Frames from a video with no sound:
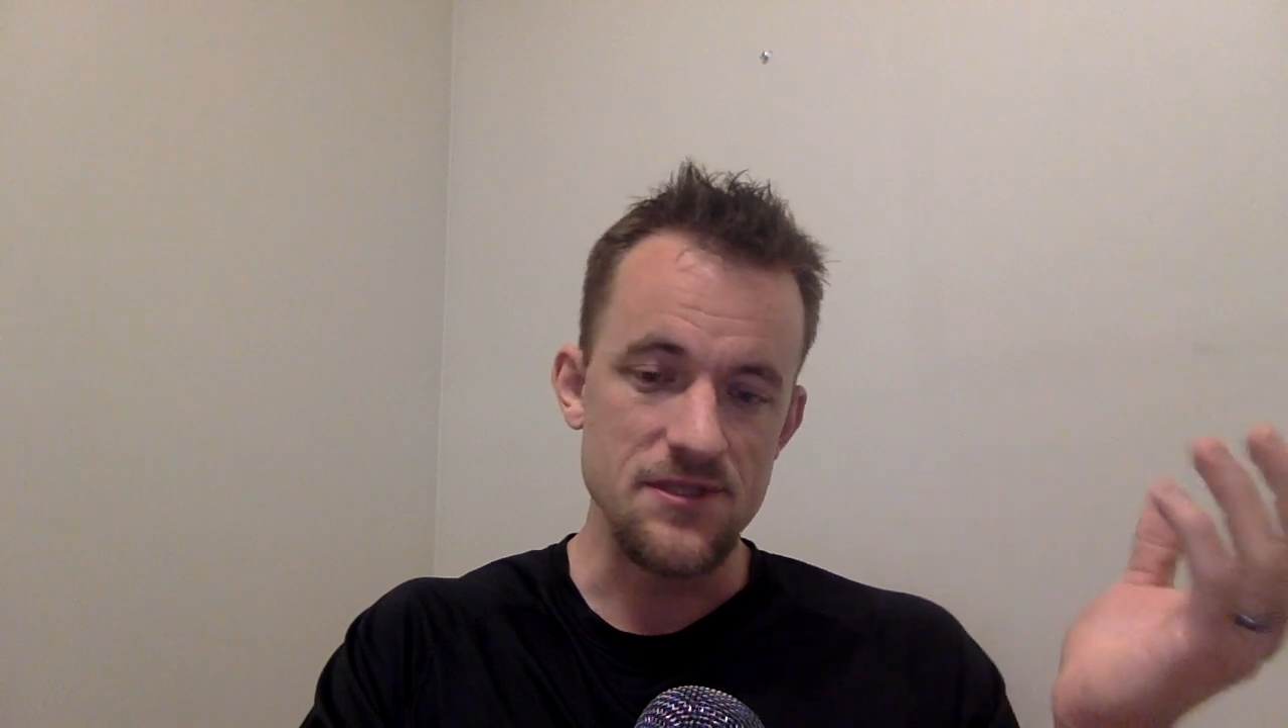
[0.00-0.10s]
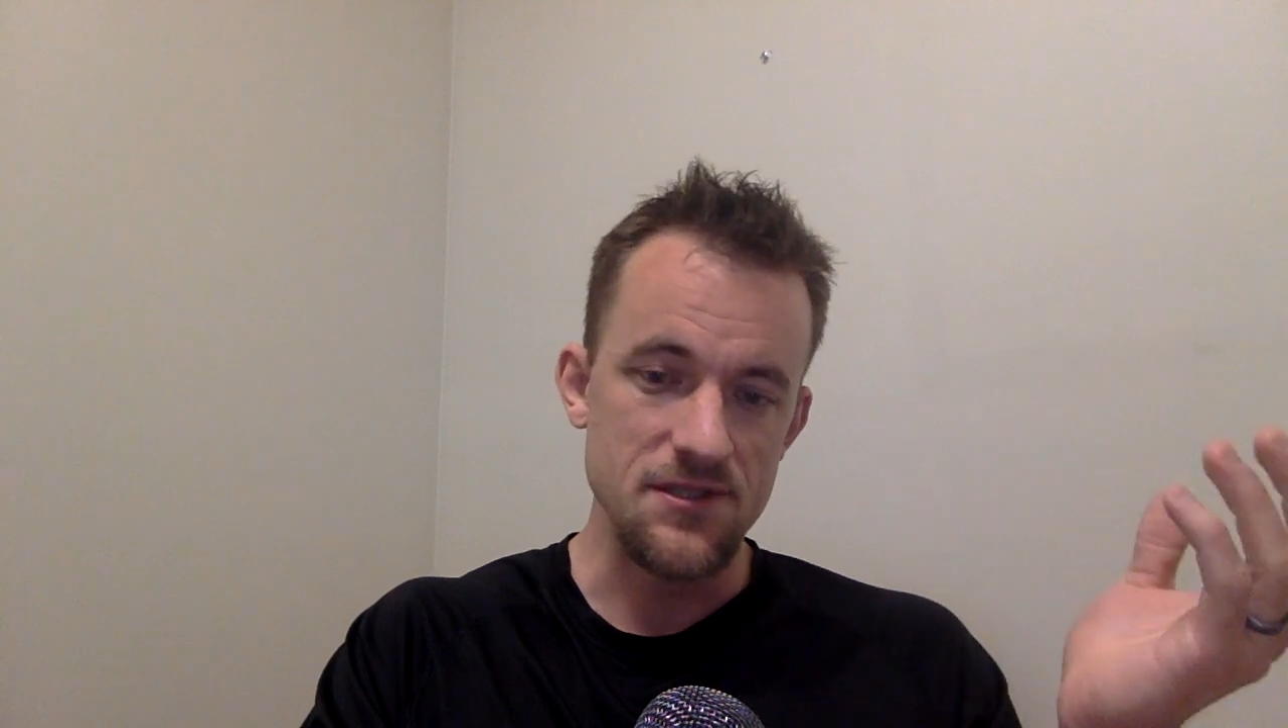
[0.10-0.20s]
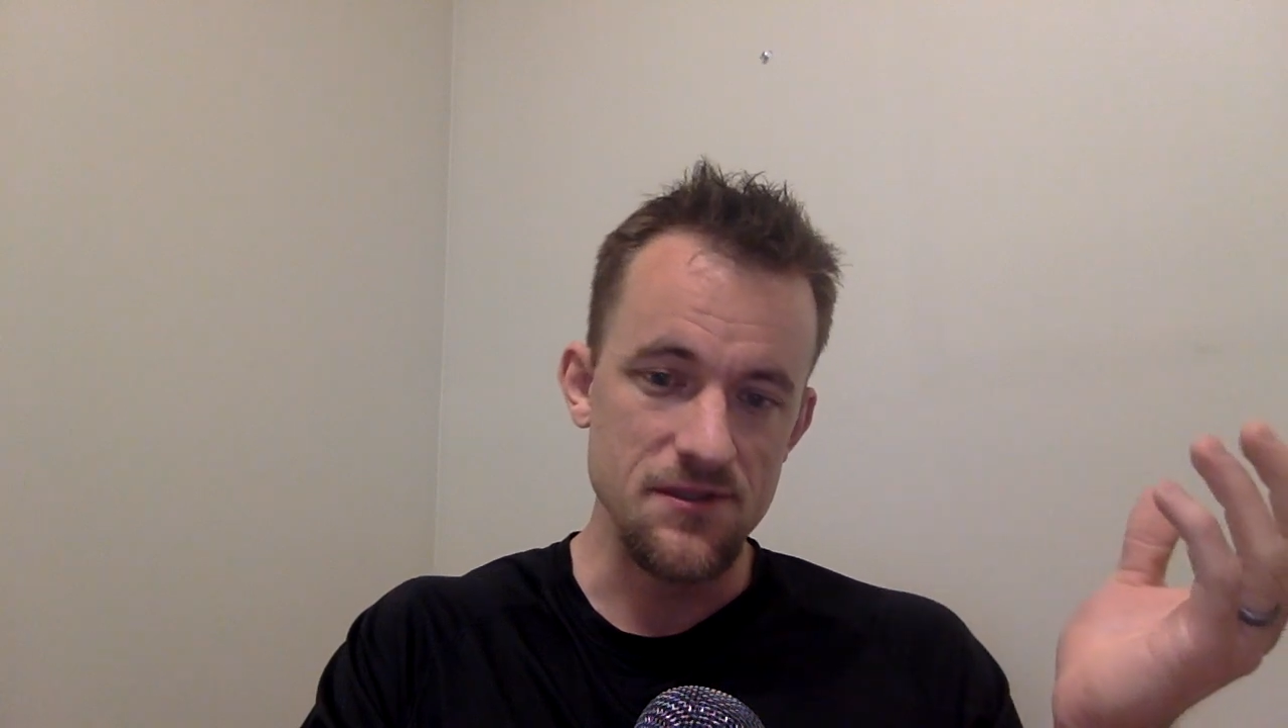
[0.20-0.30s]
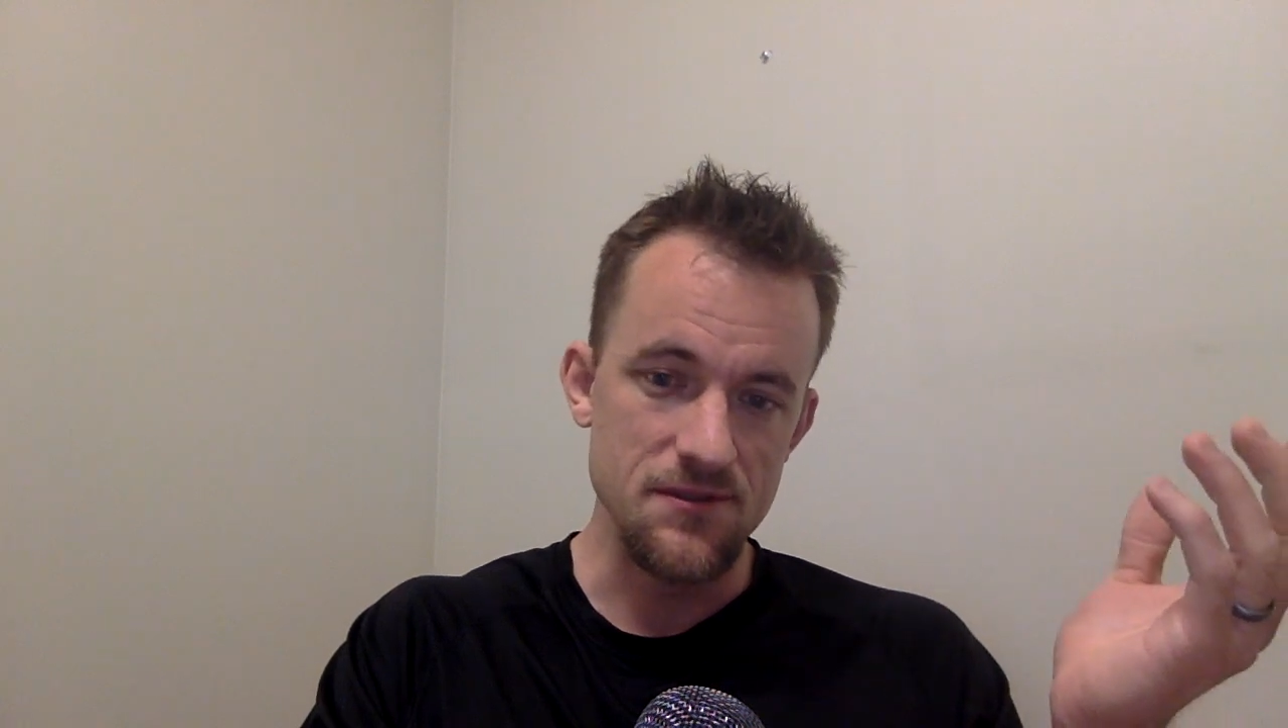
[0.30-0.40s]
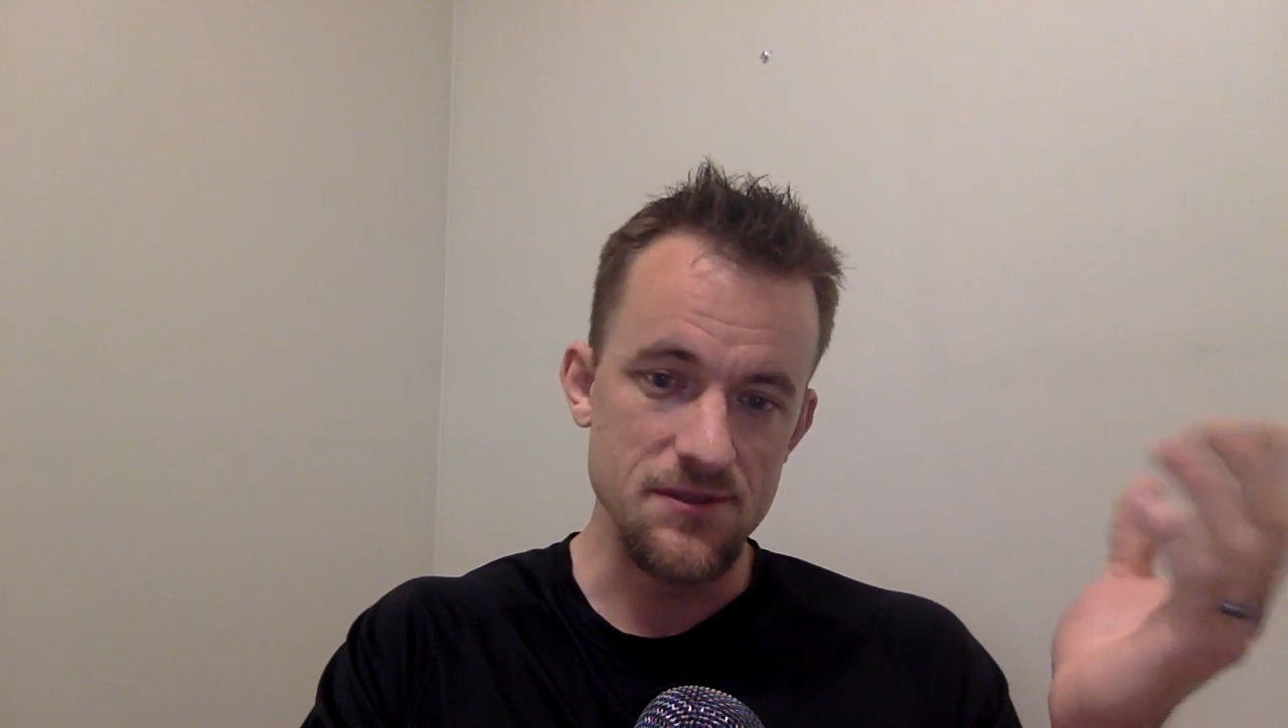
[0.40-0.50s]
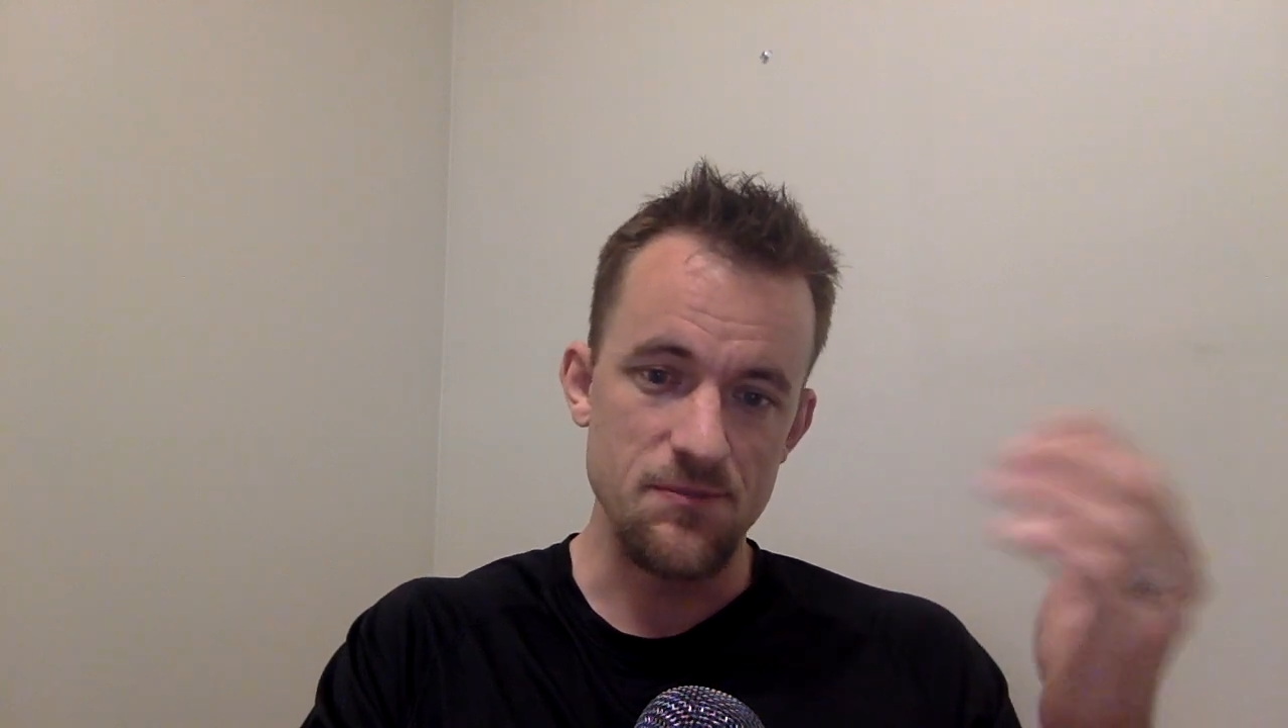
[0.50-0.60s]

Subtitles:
2 is